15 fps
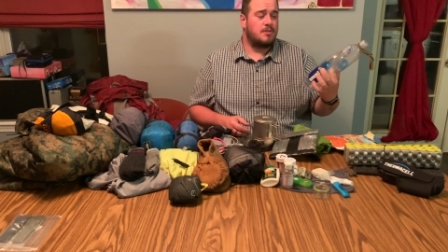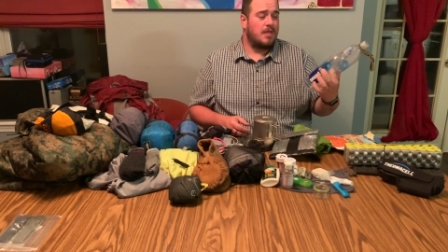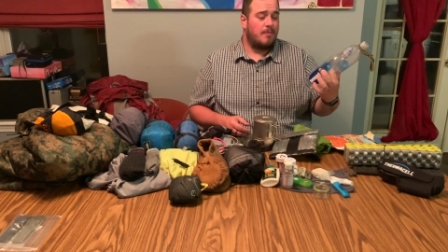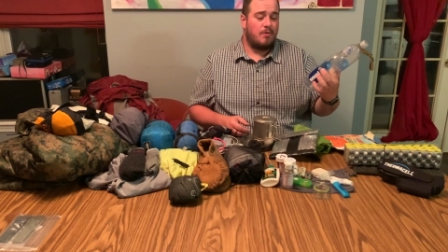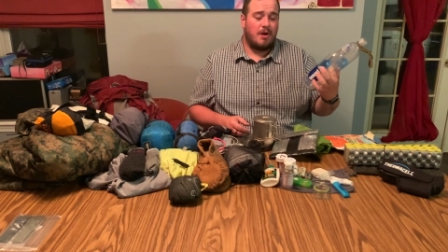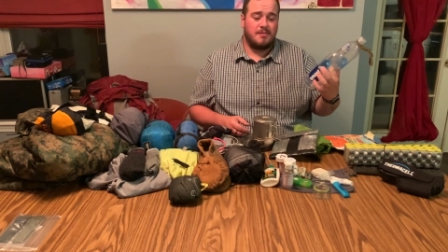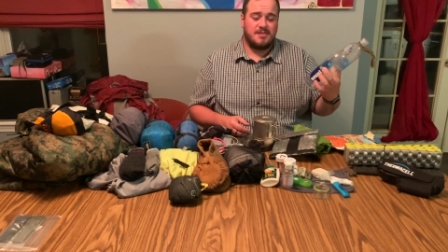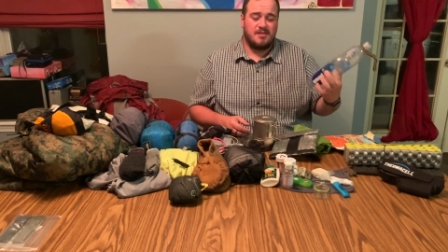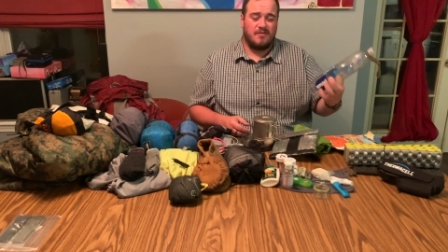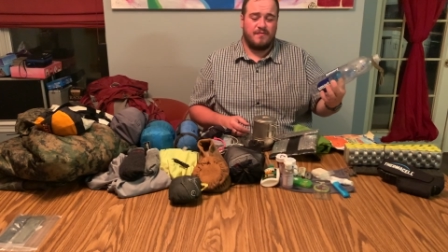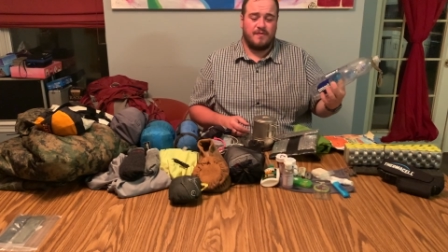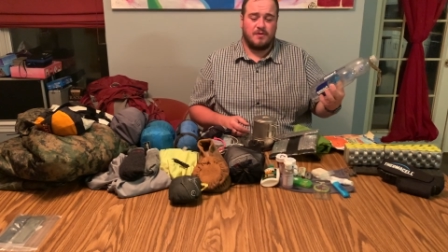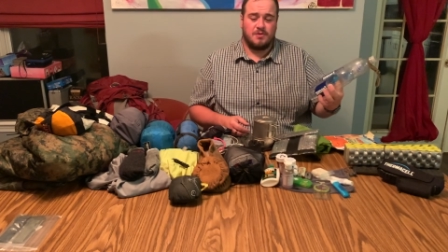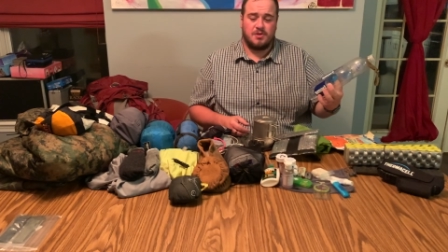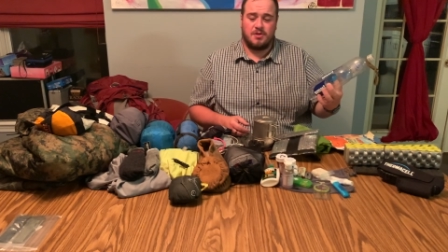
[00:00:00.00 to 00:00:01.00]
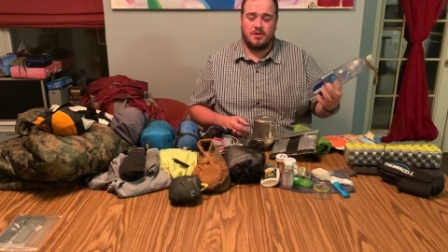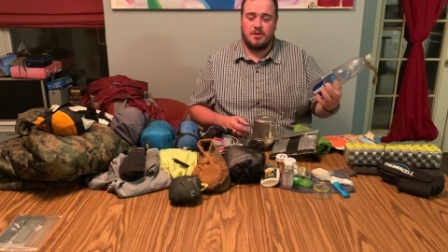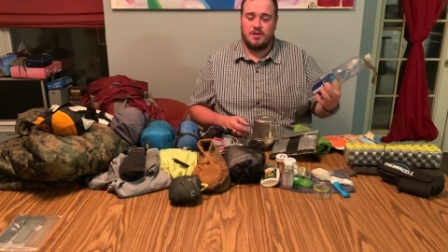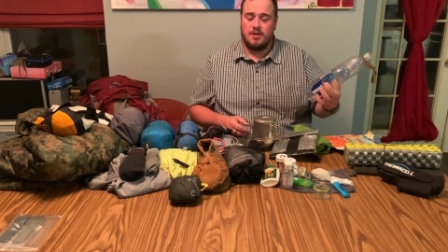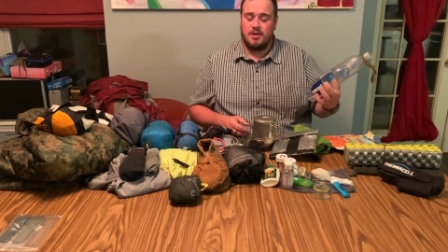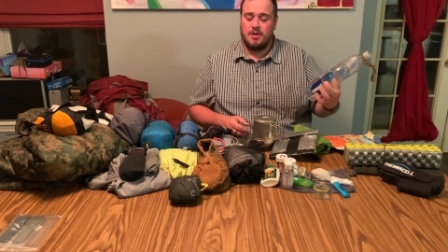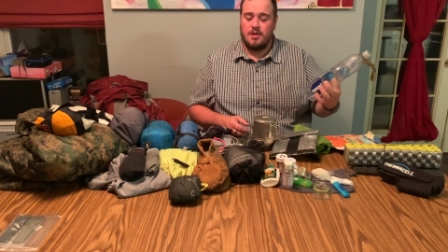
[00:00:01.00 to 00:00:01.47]
I'll probably still filter,
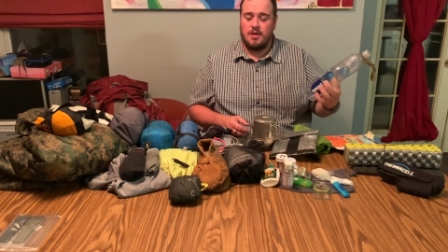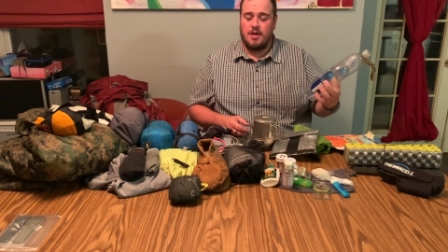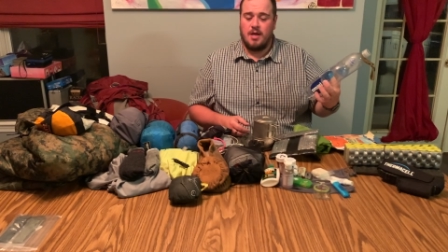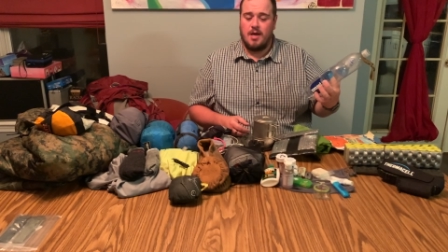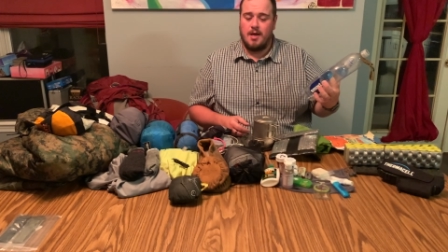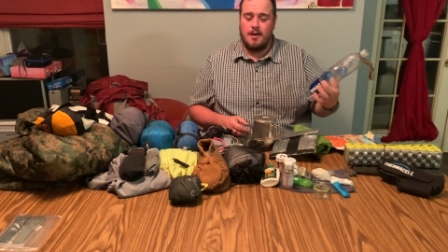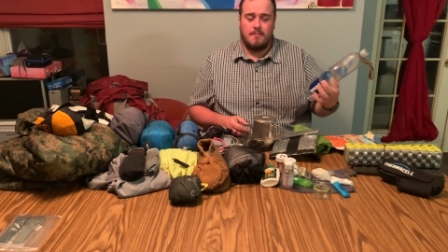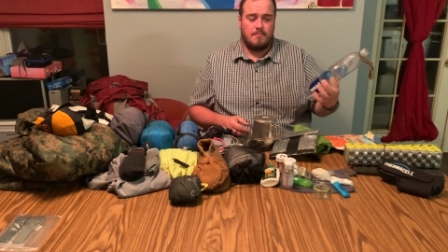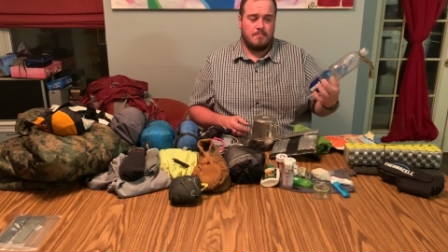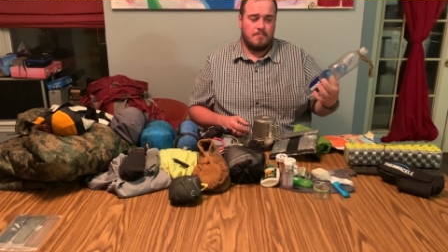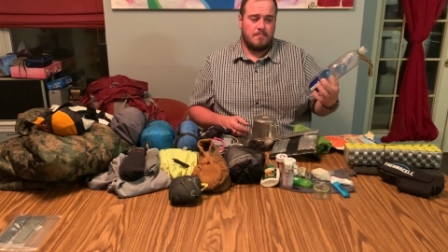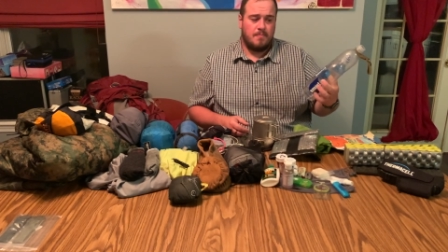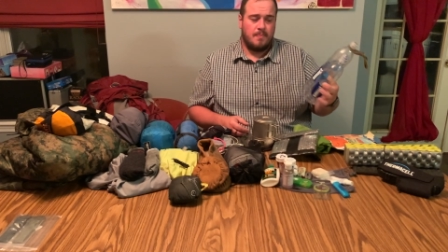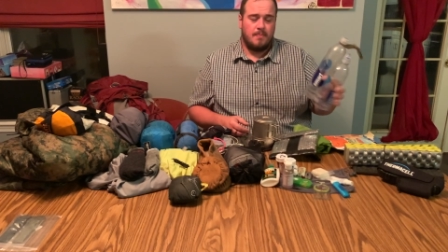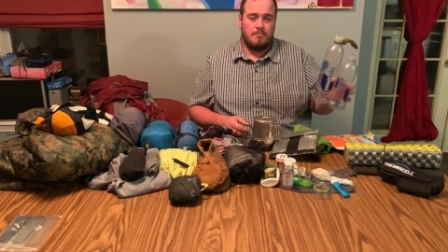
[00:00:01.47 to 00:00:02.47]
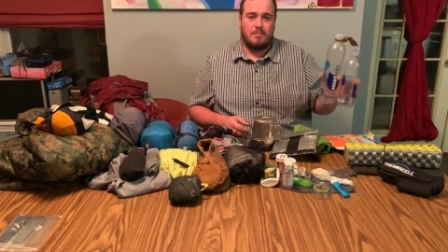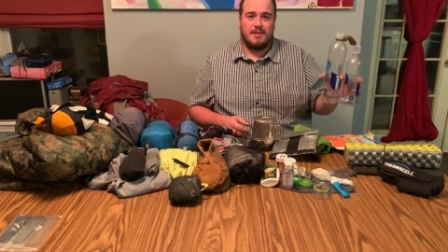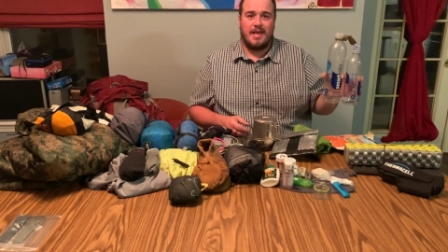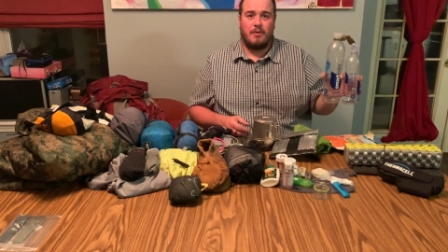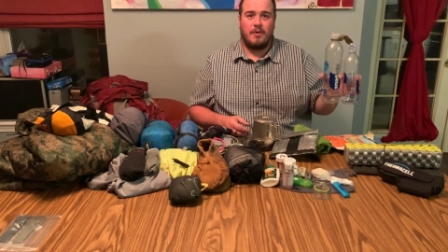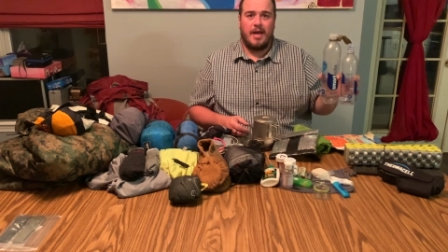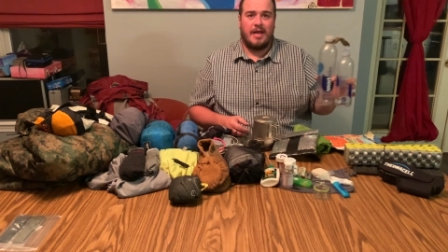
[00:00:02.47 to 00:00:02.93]
but
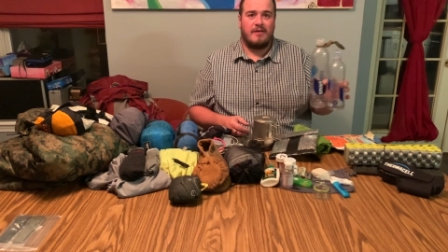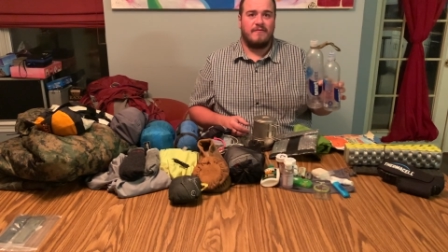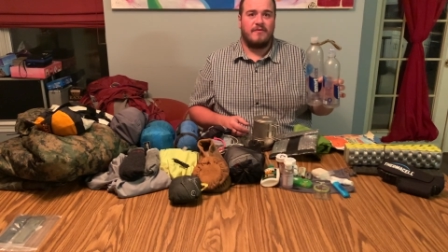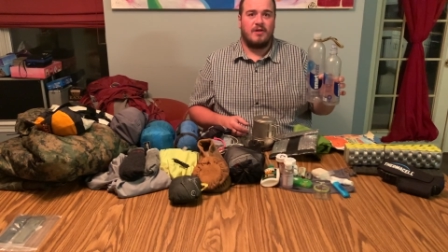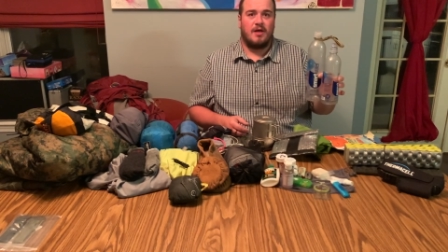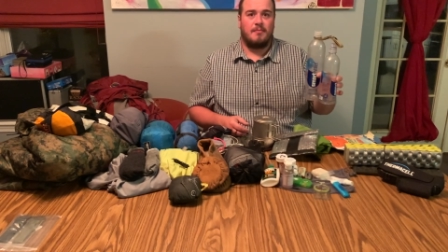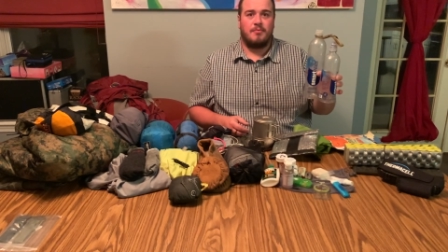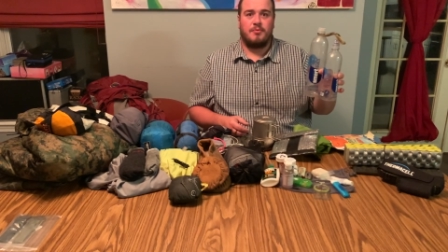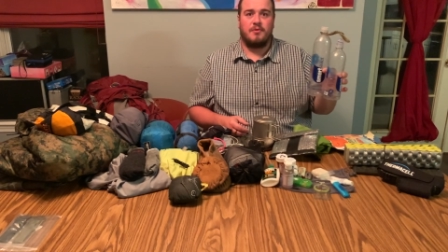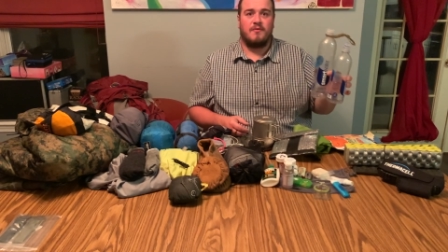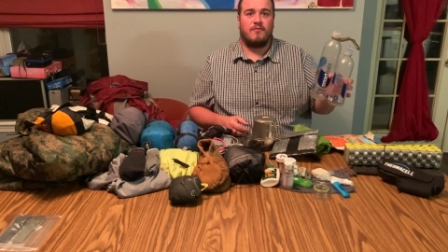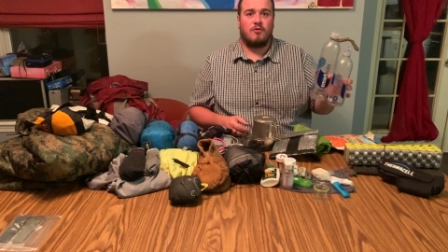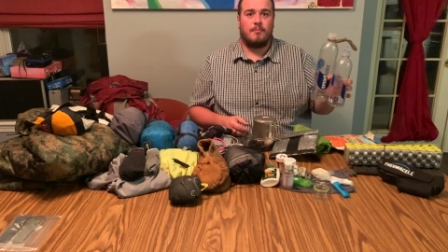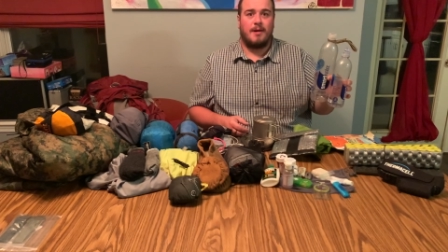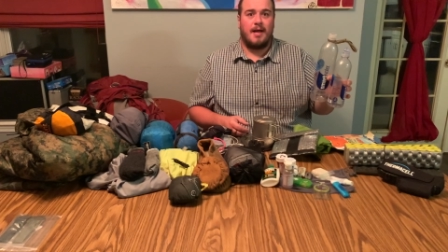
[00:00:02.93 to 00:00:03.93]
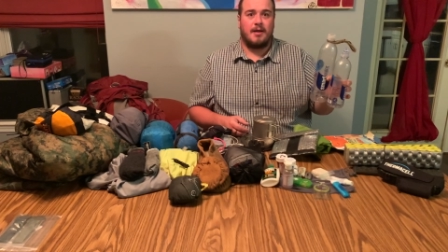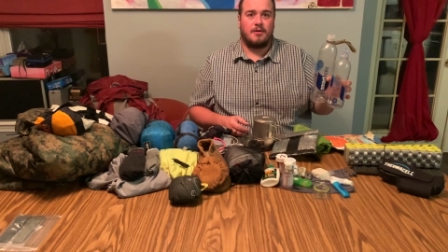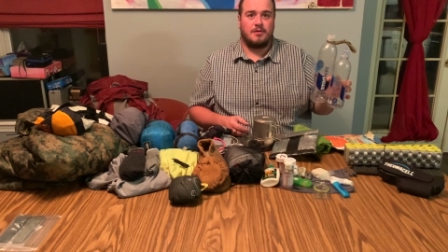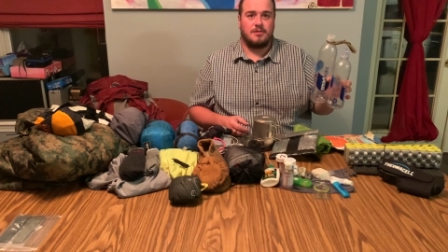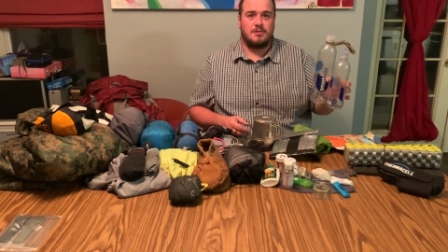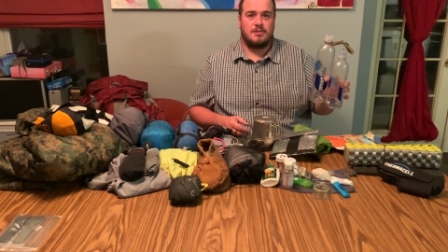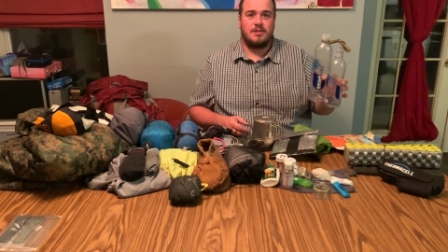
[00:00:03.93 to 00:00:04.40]
that way I can fill up 3 or 4
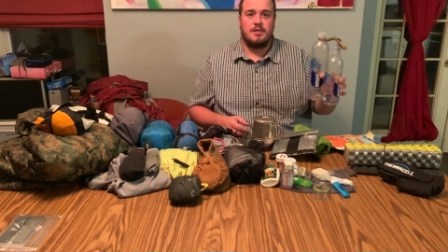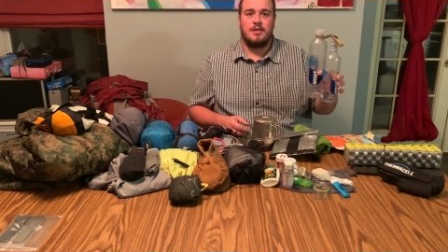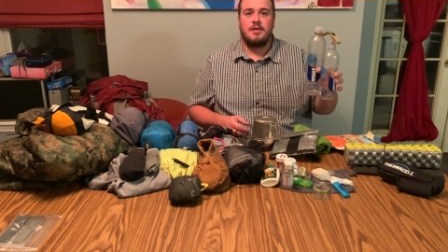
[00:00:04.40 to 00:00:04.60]
bottles